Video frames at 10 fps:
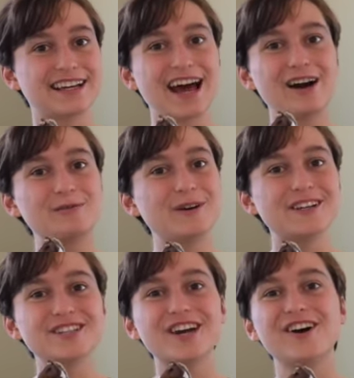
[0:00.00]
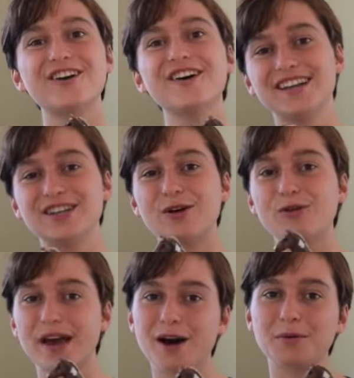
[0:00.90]
cowboy show in the
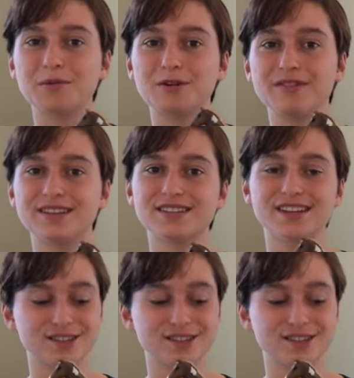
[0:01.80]
old cowboy movies.